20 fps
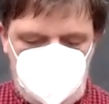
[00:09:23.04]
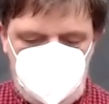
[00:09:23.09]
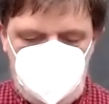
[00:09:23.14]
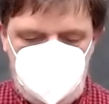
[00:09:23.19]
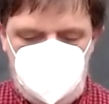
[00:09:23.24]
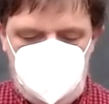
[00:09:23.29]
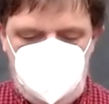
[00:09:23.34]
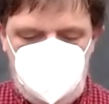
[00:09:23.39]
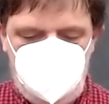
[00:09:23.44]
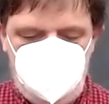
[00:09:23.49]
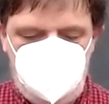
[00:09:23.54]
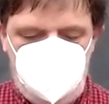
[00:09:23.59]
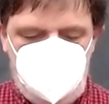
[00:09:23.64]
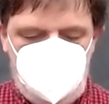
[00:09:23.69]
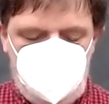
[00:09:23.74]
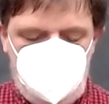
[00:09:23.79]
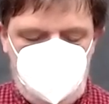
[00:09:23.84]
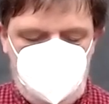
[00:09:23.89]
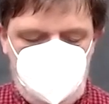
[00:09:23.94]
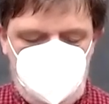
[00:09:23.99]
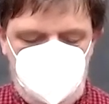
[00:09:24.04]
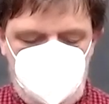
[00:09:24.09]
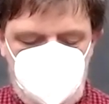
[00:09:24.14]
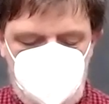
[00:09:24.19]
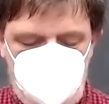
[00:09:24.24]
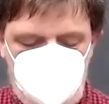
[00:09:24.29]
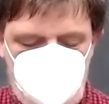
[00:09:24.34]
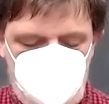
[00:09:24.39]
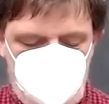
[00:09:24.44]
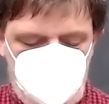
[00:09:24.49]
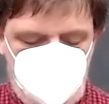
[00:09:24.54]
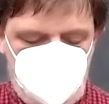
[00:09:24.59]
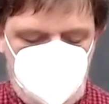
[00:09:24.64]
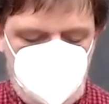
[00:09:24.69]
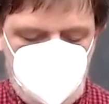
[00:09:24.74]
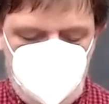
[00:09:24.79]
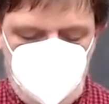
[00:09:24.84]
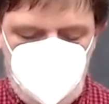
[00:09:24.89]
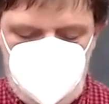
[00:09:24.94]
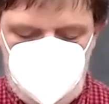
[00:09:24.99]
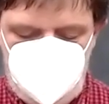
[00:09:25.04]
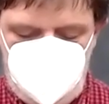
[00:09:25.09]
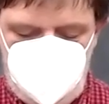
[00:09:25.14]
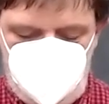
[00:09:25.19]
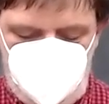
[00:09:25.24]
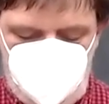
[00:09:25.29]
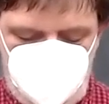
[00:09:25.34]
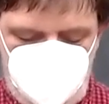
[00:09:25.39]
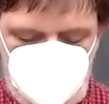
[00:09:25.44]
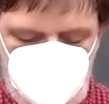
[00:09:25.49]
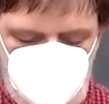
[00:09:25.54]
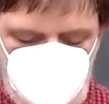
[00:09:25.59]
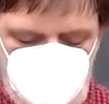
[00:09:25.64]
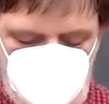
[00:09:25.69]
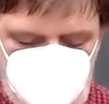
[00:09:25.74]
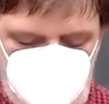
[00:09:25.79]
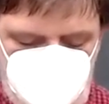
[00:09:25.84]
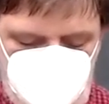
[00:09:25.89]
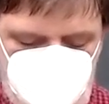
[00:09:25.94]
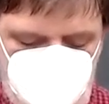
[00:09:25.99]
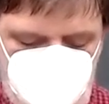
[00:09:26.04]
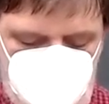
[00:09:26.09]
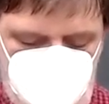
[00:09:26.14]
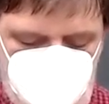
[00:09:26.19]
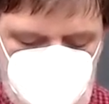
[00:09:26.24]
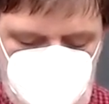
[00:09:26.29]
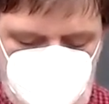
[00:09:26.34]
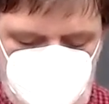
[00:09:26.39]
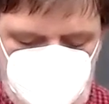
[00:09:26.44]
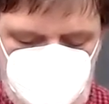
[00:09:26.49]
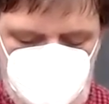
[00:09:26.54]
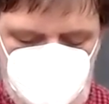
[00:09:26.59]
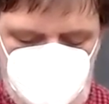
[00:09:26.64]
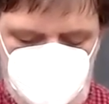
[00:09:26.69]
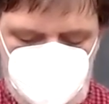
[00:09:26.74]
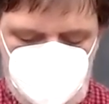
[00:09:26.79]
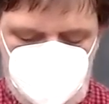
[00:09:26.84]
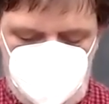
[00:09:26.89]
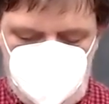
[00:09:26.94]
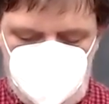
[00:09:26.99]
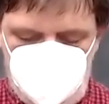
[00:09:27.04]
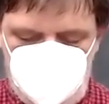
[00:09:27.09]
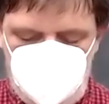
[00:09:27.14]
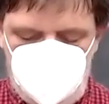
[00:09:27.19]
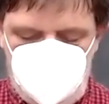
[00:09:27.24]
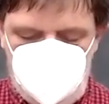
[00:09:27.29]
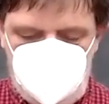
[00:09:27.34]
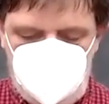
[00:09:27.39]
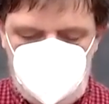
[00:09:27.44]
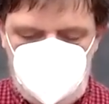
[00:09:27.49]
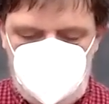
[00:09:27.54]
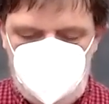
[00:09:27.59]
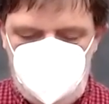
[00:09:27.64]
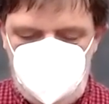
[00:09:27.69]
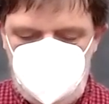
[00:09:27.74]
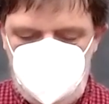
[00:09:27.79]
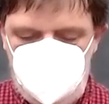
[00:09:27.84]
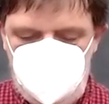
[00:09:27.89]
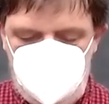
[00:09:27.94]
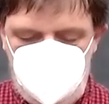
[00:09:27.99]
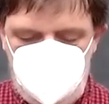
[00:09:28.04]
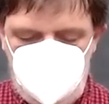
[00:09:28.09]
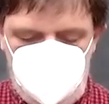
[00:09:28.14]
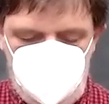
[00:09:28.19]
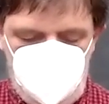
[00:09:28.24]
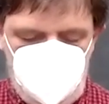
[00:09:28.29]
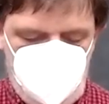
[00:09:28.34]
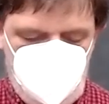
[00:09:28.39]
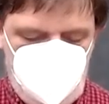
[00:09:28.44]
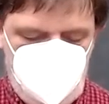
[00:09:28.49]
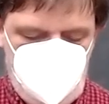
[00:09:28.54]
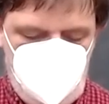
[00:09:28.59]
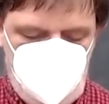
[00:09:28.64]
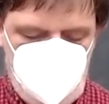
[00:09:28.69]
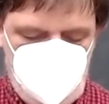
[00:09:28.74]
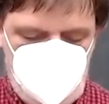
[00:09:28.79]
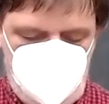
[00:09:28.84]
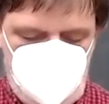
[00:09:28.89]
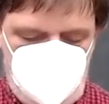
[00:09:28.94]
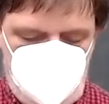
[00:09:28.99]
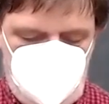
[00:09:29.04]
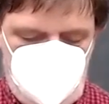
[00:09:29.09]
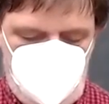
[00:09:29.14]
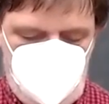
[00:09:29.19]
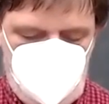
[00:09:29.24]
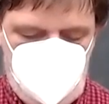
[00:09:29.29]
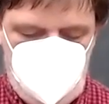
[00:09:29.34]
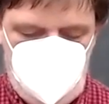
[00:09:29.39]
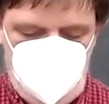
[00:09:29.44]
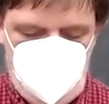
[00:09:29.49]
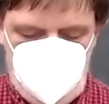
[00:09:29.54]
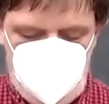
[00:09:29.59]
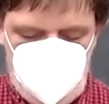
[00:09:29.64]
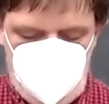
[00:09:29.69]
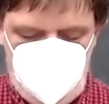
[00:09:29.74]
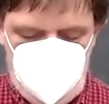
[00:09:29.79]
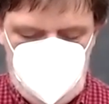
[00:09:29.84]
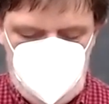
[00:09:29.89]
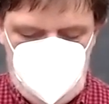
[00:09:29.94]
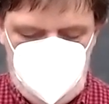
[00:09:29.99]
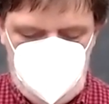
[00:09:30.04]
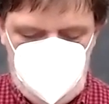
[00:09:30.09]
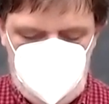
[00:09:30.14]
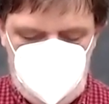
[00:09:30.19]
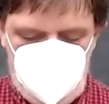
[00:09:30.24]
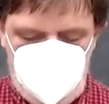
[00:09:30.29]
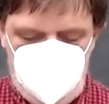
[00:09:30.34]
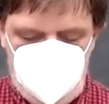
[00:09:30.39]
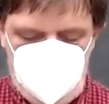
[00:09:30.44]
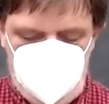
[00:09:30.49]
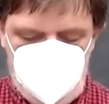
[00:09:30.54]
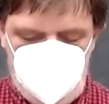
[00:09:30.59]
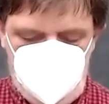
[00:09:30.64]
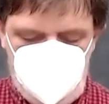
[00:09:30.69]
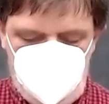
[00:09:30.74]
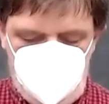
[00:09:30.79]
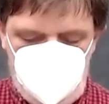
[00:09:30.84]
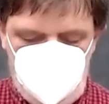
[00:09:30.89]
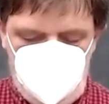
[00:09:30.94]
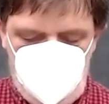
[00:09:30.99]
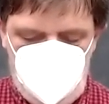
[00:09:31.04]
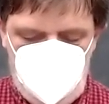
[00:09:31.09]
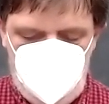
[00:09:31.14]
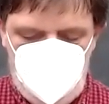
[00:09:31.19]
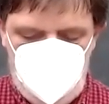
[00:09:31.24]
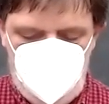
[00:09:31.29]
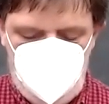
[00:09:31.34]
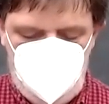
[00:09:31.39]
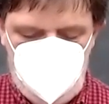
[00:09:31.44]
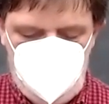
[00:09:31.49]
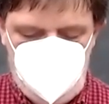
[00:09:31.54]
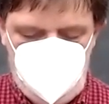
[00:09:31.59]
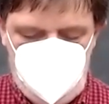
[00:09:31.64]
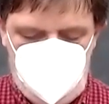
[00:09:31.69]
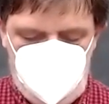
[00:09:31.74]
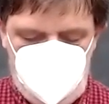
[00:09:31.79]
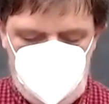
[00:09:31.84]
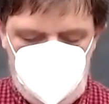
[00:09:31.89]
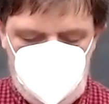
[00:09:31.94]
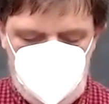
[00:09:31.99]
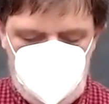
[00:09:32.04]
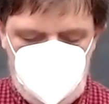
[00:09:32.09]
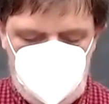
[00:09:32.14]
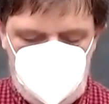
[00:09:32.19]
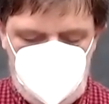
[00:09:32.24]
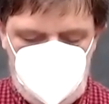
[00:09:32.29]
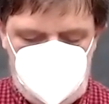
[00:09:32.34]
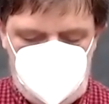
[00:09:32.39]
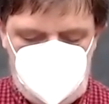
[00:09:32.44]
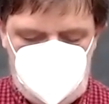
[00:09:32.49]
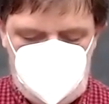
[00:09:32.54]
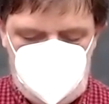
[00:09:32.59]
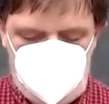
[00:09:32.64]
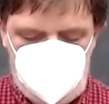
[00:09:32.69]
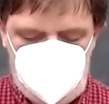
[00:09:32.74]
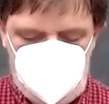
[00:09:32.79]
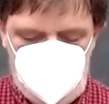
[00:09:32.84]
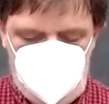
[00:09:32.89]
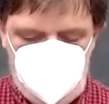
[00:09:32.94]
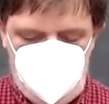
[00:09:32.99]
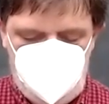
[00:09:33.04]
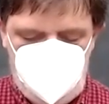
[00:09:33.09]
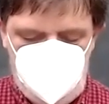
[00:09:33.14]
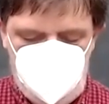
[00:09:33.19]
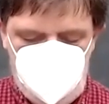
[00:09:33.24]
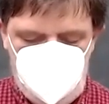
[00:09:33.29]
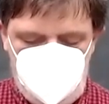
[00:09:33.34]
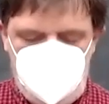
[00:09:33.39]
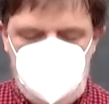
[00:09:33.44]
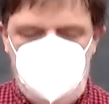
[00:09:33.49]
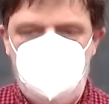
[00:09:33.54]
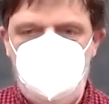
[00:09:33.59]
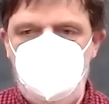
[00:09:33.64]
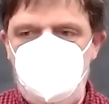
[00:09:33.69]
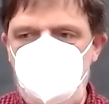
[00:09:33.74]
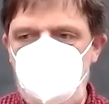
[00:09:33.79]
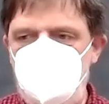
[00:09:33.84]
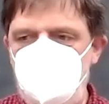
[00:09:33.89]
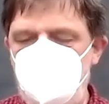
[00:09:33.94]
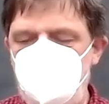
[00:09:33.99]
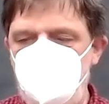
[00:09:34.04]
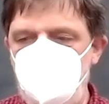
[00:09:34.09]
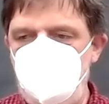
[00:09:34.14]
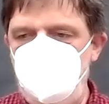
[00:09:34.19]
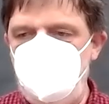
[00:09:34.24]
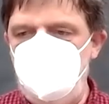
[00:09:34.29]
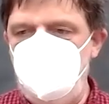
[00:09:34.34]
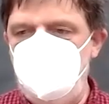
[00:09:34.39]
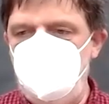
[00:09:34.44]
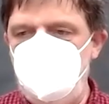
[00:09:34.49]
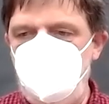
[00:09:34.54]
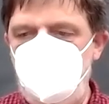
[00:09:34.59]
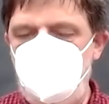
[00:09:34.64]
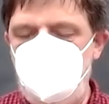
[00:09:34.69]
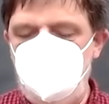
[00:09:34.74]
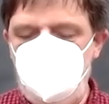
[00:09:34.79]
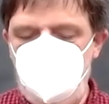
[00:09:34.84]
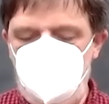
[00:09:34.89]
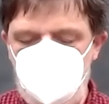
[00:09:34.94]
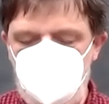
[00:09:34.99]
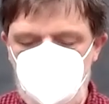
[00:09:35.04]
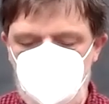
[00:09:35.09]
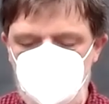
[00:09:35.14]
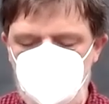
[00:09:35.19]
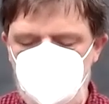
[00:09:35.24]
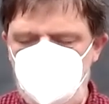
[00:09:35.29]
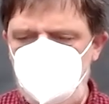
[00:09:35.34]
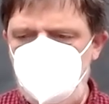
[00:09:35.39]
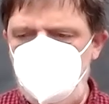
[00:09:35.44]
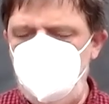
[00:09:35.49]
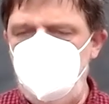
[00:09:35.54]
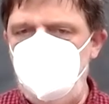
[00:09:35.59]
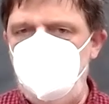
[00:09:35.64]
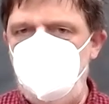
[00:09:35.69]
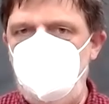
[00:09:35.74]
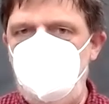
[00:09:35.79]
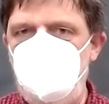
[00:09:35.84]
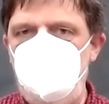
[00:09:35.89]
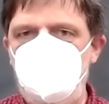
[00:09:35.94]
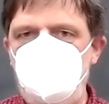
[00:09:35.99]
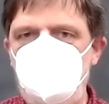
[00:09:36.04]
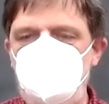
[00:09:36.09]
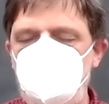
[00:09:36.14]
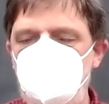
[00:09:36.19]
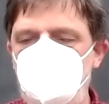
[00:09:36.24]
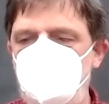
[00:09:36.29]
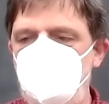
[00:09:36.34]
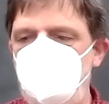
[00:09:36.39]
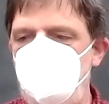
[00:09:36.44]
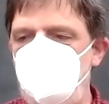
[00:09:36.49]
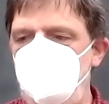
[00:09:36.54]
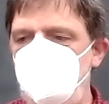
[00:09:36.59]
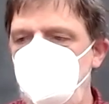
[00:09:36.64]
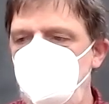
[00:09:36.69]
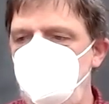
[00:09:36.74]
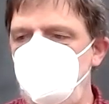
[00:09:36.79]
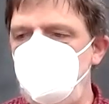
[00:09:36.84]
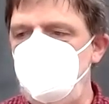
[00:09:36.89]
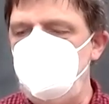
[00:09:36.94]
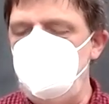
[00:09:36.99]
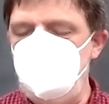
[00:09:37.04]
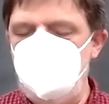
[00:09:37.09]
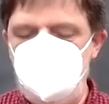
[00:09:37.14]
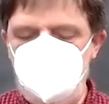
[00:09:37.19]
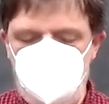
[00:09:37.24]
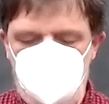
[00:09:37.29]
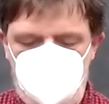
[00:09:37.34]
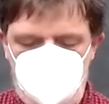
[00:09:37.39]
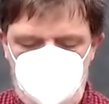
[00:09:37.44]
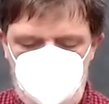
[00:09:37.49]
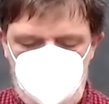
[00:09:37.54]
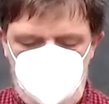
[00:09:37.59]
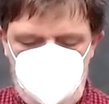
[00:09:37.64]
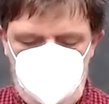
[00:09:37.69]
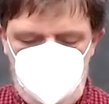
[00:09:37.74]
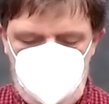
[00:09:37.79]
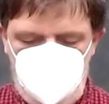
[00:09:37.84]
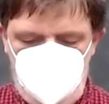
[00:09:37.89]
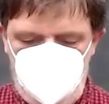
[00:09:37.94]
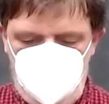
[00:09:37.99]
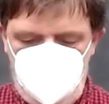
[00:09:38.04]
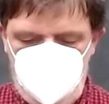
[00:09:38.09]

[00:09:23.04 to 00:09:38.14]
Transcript: I said, there's a, there's a list of suggested topics here. I'm obviously not going to go through them all. Um, but uh, if you look at them and you have questions about them, or if you already looked at them and you have questions about them,